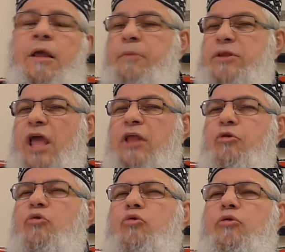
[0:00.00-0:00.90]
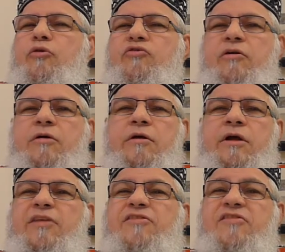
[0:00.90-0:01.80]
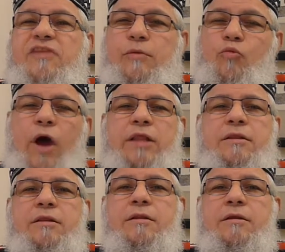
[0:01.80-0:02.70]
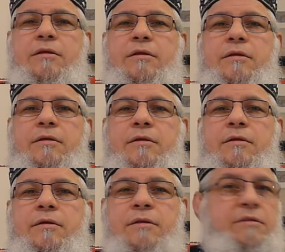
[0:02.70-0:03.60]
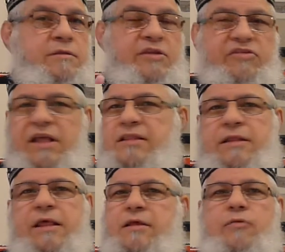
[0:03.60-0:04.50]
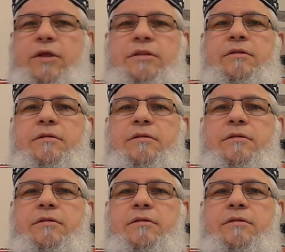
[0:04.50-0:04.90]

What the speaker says: But I look closer, it's the same one. There's not another one.